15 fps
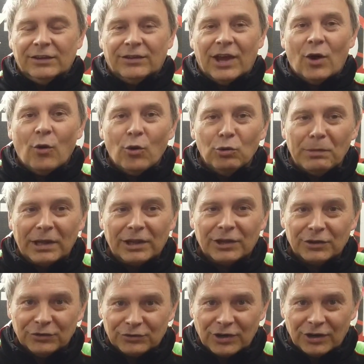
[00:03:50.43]
is that all
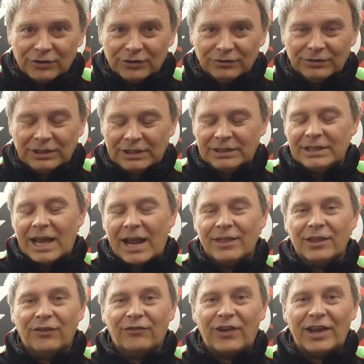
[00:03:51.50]
metal construction
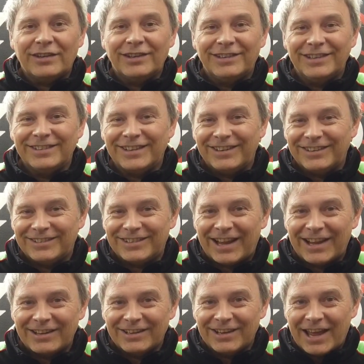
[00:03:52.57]
and the fact it is a
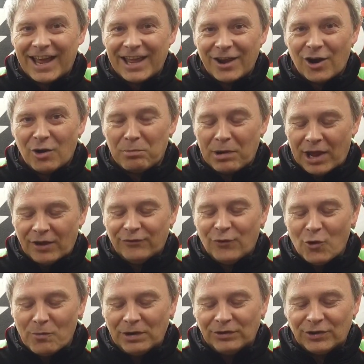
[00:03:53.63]
standard AR
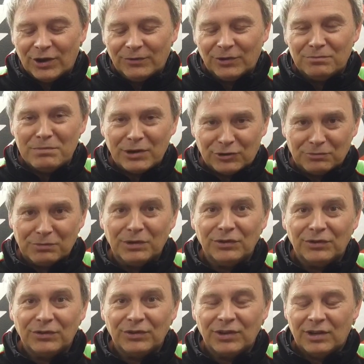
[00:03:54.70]
platform in terms of
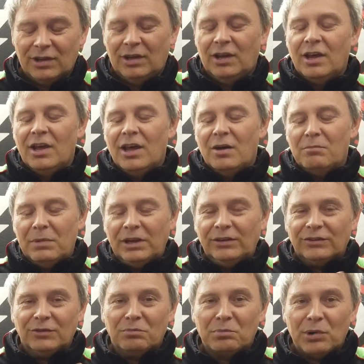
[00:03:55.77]
measurements
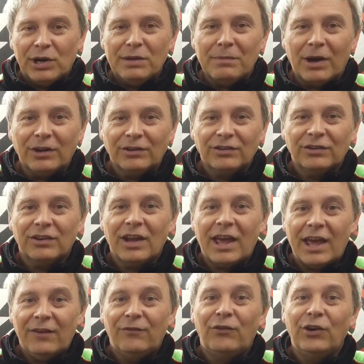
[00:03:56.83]
means that pretty much
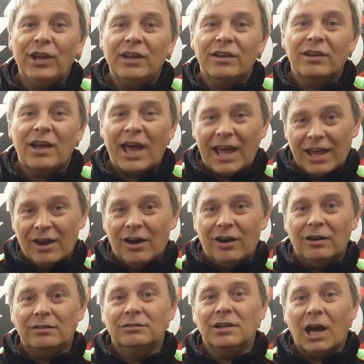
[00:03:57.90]
every
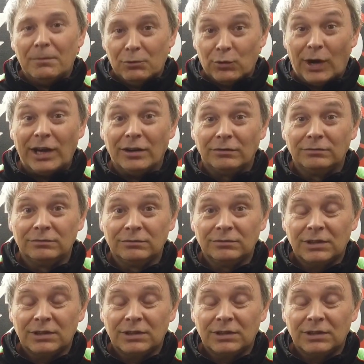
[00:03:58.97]
AR upgrade